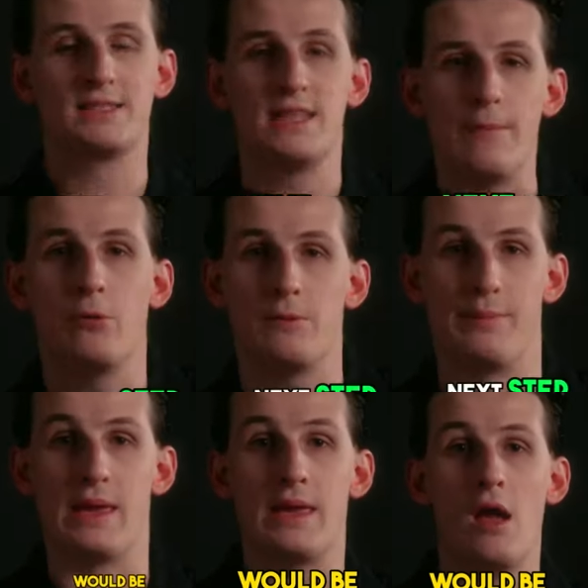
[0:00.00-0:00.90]
Next step would
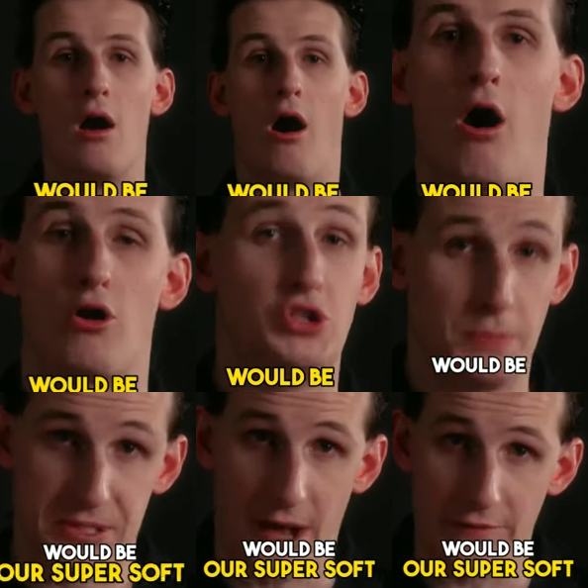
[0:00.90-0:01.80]
be our
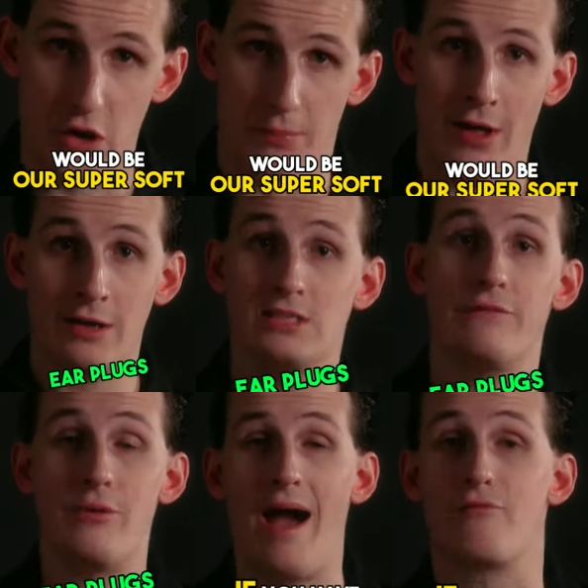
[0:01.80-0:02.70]
super soft earplugs
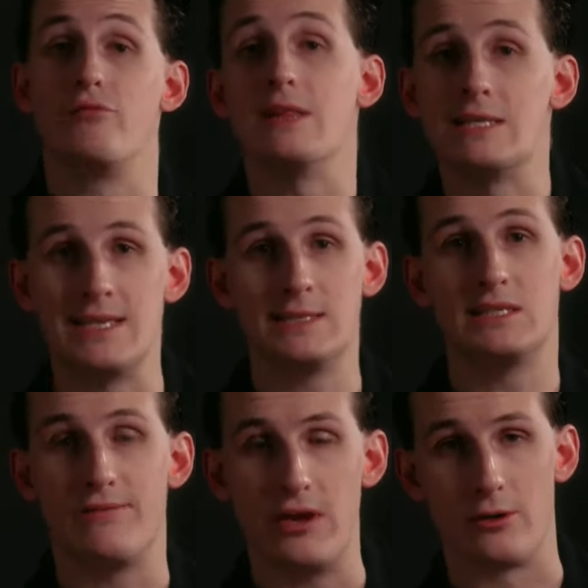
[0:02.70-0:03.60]
if you have really
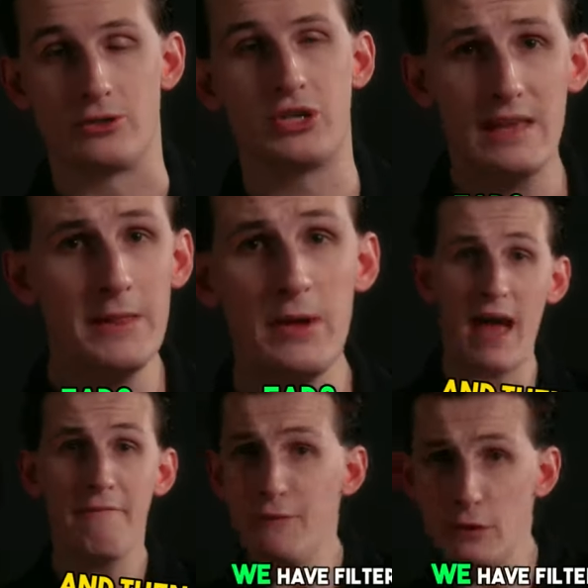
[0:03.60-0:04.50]
sensitive ears. And then we
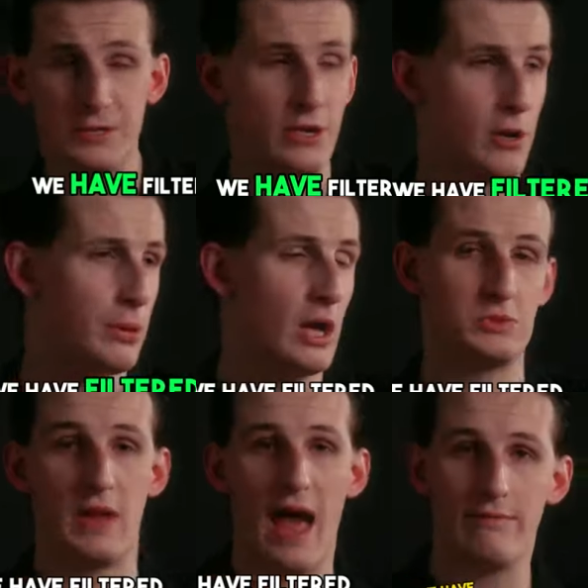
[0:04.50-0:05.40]
have filtered
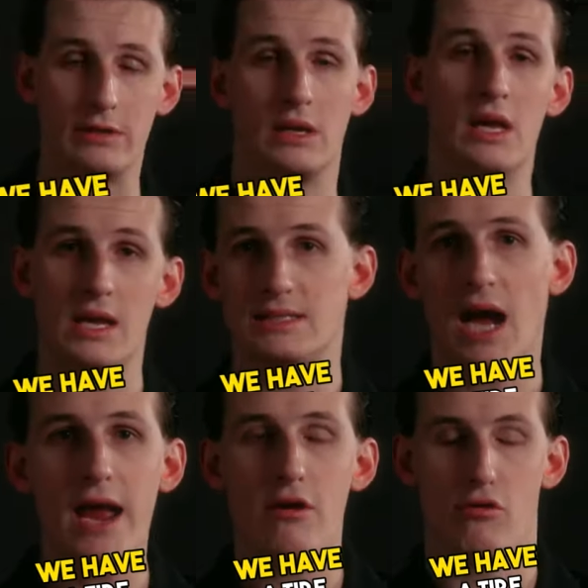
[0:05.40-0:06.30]
earplugs. We have an
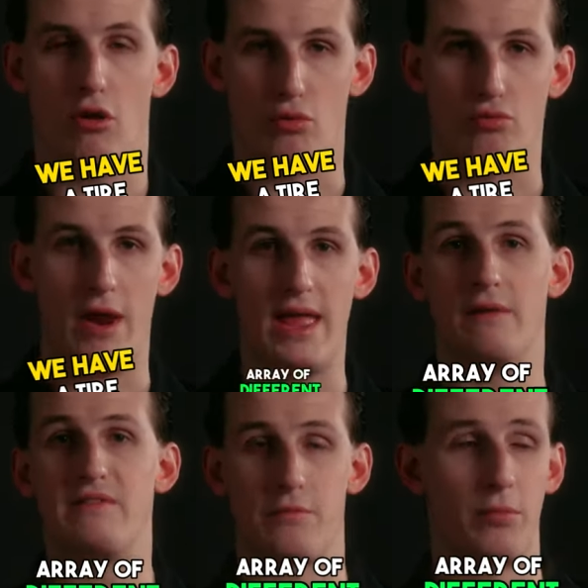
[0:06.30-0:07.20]
entire array
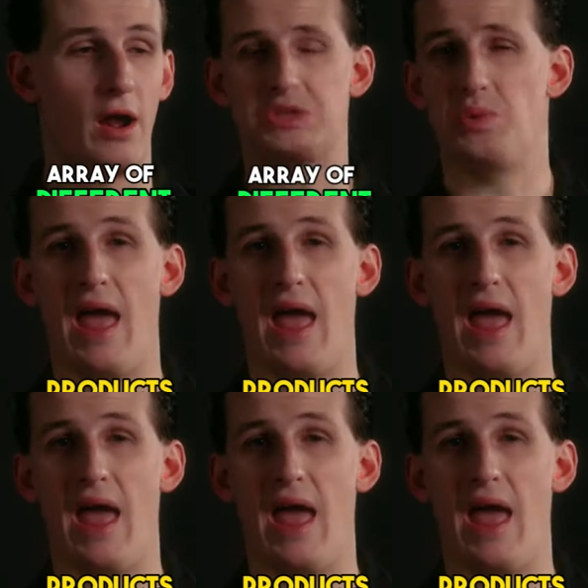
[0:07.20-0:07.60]
of different products.